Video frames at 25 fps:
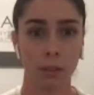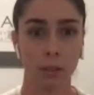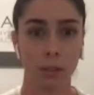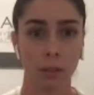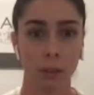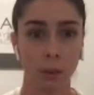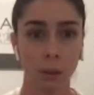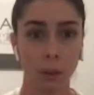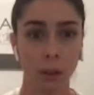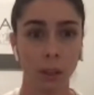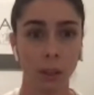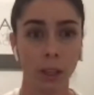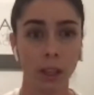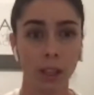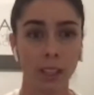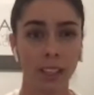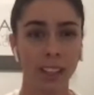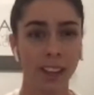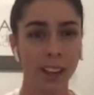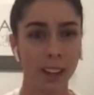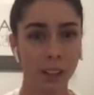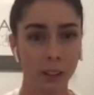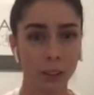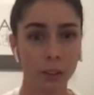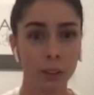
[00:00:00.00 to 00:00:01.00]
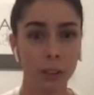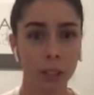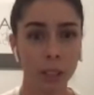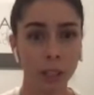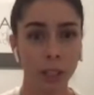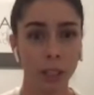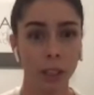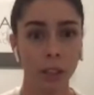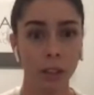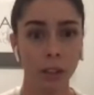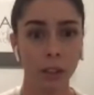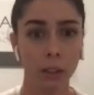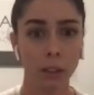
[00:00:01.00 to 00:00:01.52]
Okay, yeah, it looks like
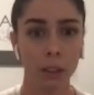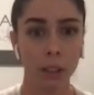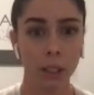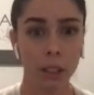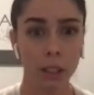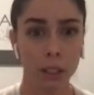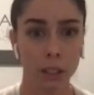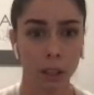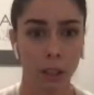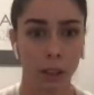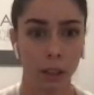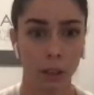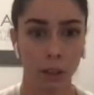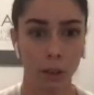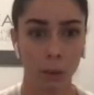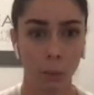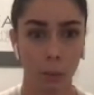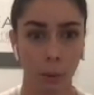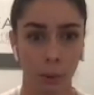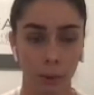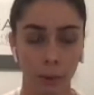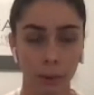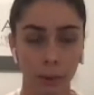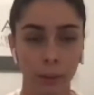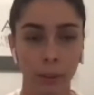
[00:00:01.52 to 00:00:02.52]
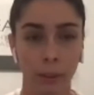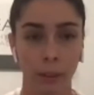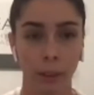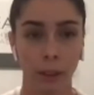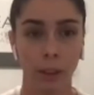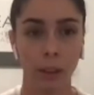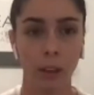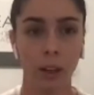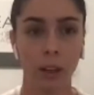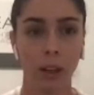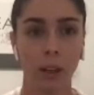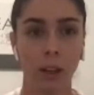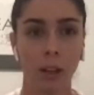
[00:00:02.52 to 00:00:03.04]
inner knee is kind of the winner there.
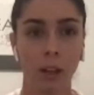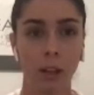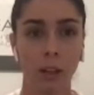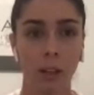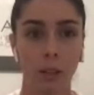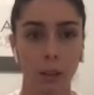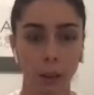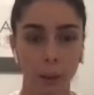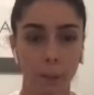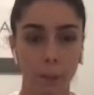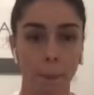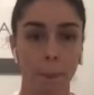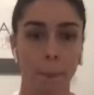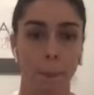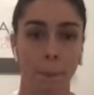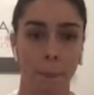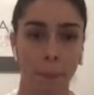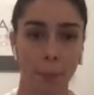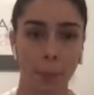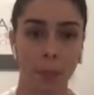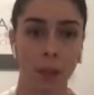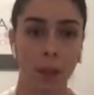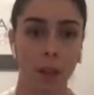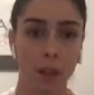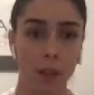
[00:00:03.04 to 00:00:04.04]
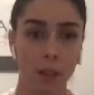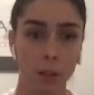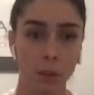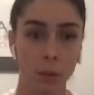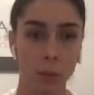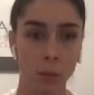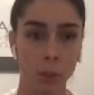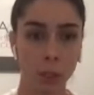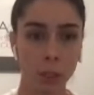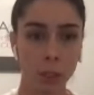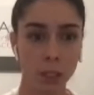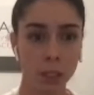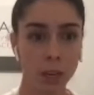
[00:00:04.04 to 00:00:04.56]
Okay, so I'm
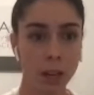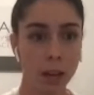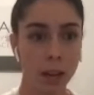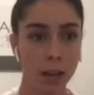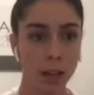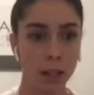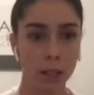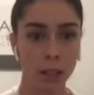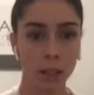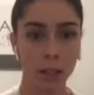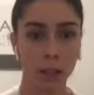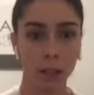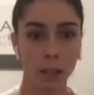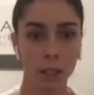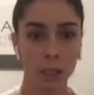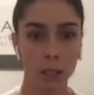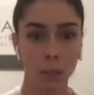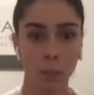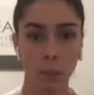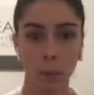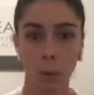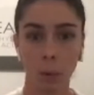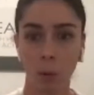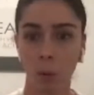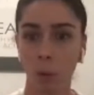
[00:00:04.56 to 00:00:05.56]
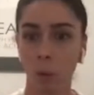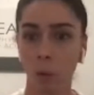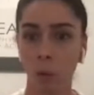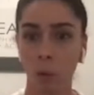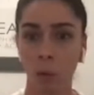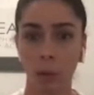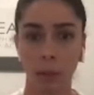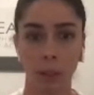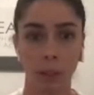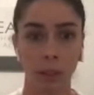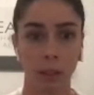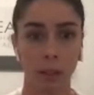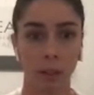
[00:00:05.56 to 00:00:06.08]
just going to end this poll
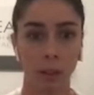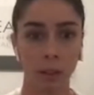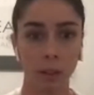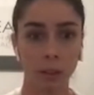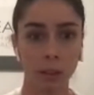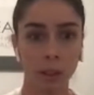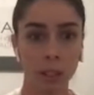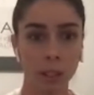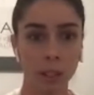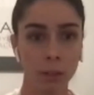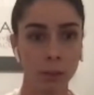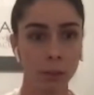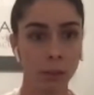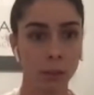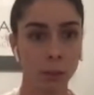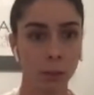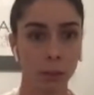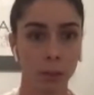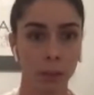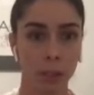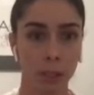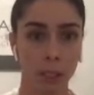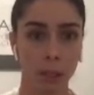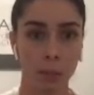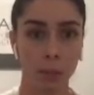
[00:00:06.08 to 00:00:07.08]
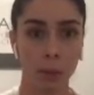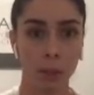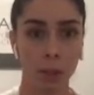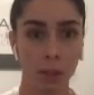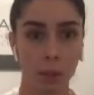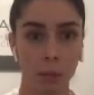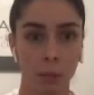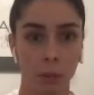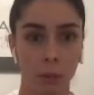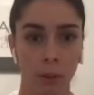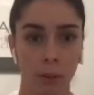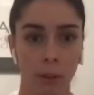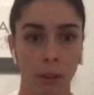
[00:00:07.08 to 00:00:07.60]
here. Thanks for your participation
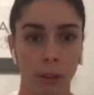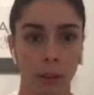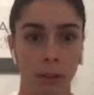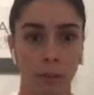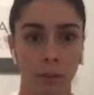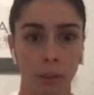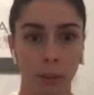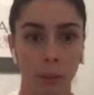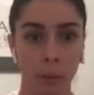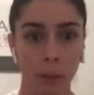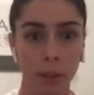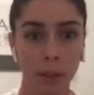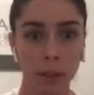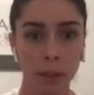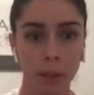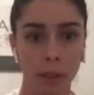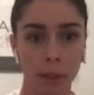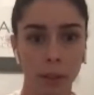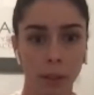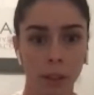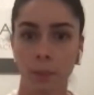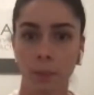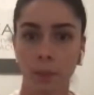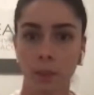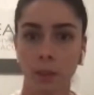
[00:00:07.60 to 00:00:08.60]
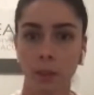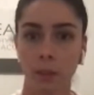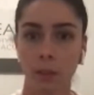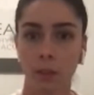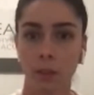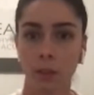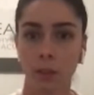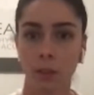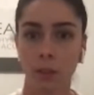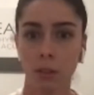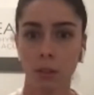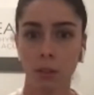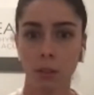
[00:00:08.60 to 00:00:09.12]
with that, everyone.
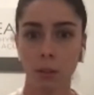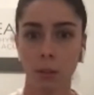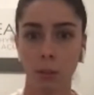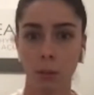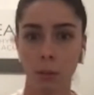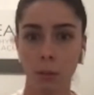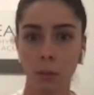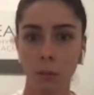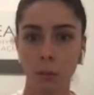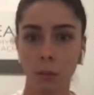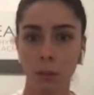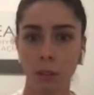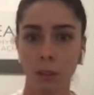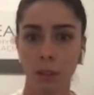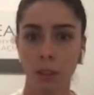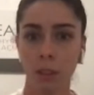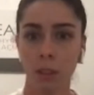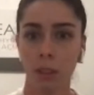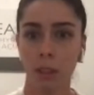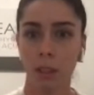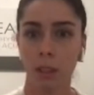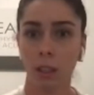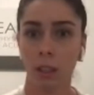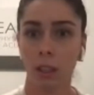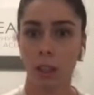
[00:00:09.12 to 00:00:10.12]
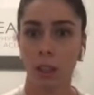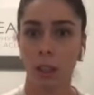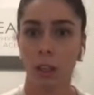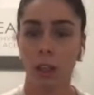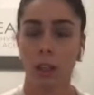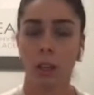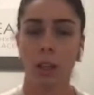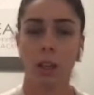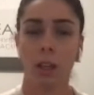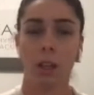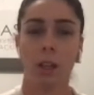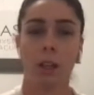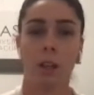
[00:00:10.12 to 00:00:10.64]
So
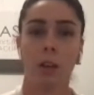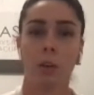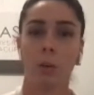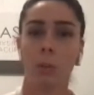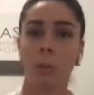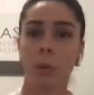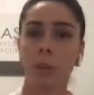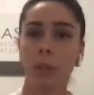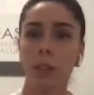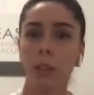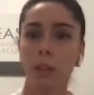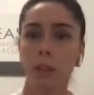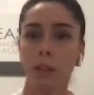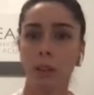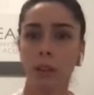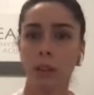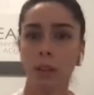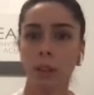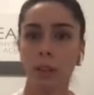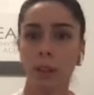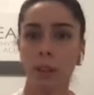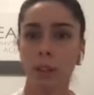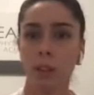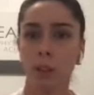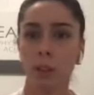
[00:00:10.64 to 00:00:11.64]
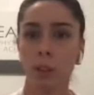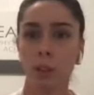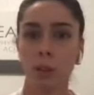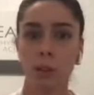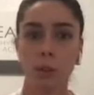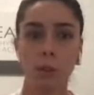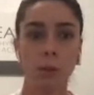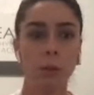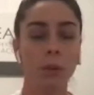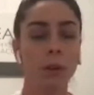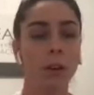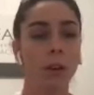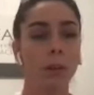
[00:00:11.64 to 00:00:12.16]
we are going to
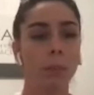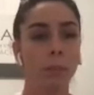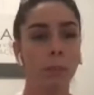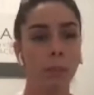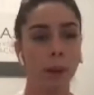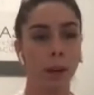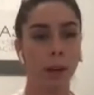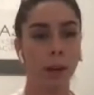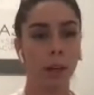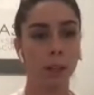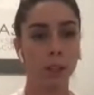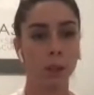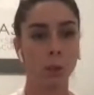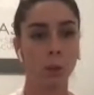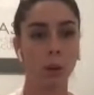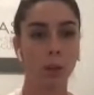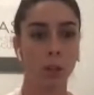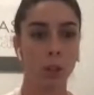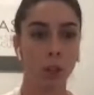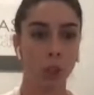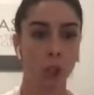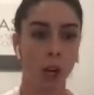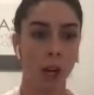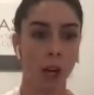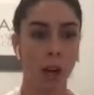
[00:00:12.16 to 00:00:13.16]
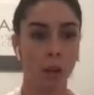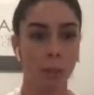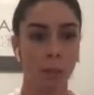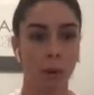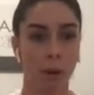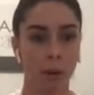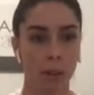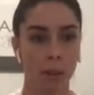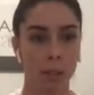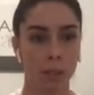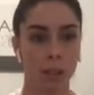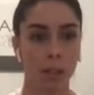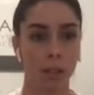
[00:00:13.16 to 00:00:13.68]
do back to our chat
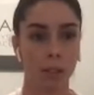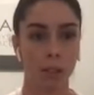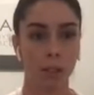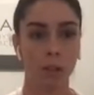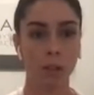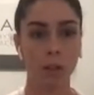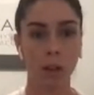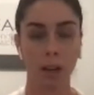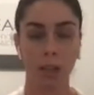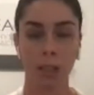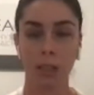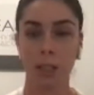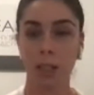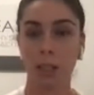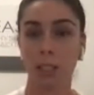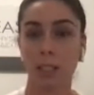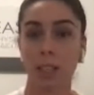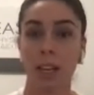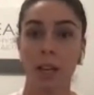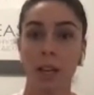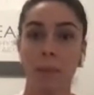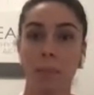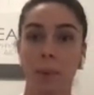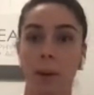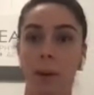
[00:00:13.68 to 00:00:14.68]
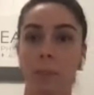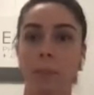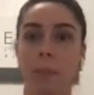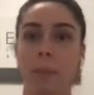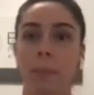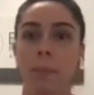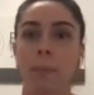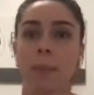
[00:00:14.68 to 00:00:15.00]
box here so you guys can type up.